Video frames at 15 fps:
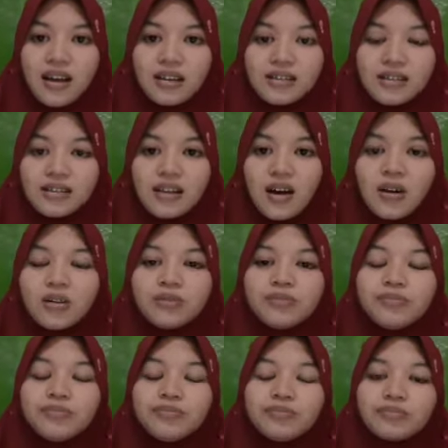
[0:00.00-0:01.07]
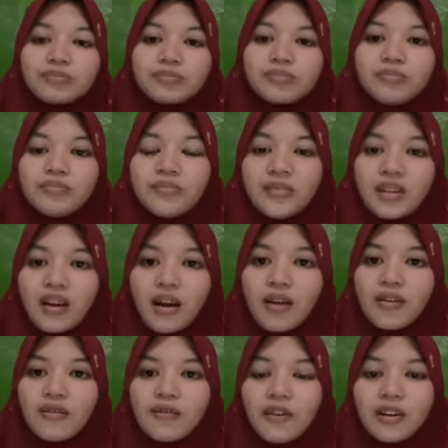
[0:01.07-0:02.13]
So,
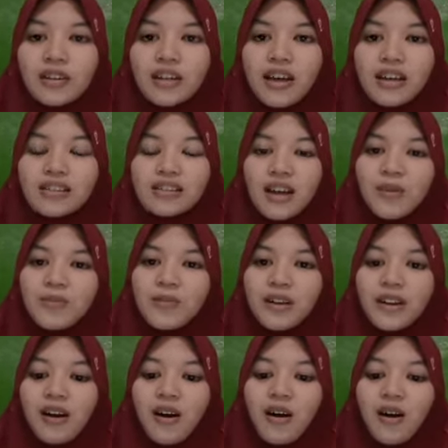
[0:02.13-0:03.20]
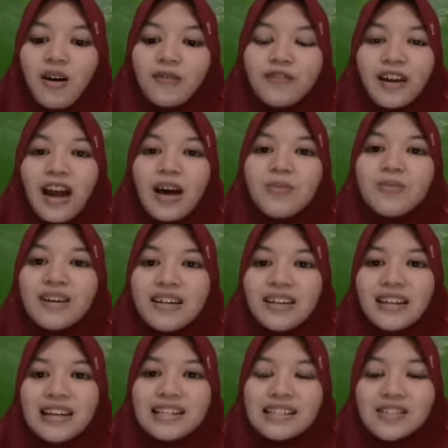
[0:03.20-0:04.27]
for the example of common
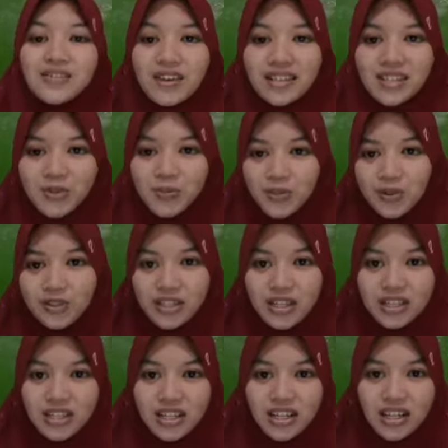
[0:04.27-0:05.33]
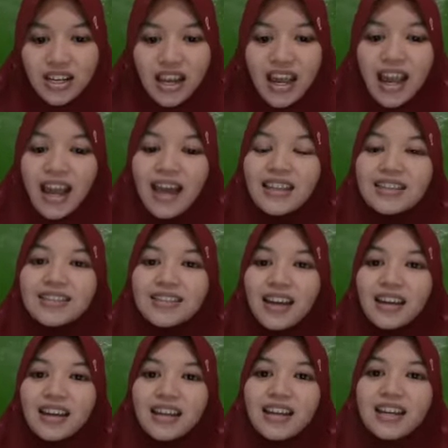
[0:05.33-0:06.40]
is transportation, and the
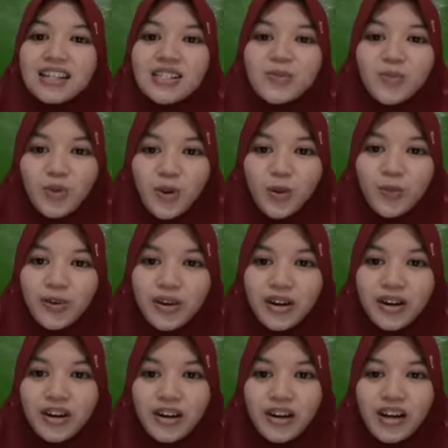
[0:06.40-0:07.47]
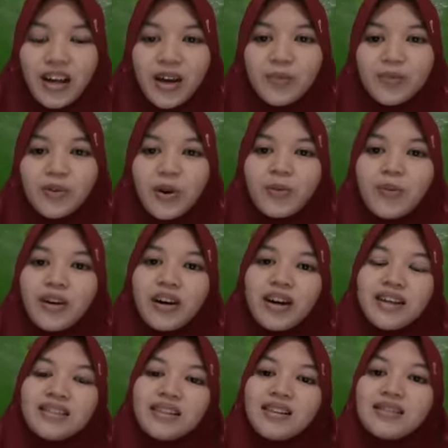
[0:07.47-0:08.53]
second is proper. Proper
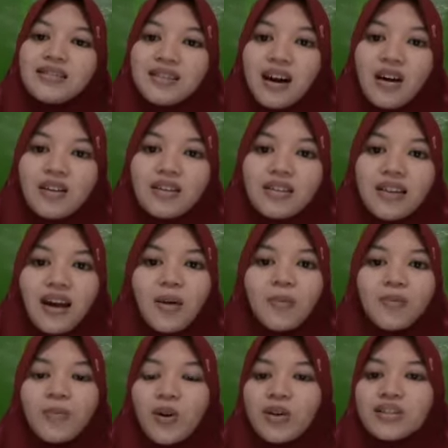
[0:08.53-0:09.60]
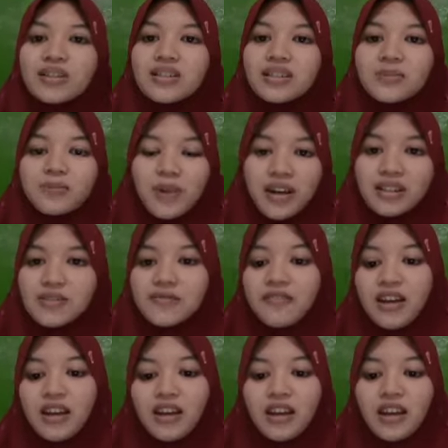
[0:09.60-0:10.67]
is a noun that more
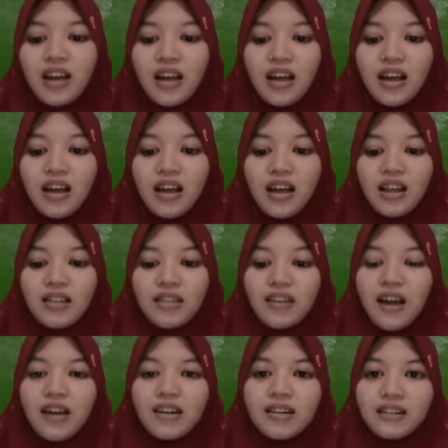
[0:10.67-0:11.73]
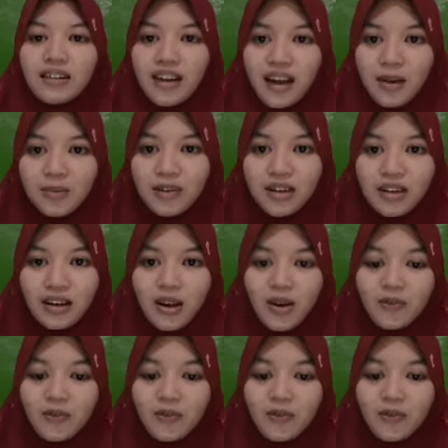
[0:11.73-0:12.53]
specific than common.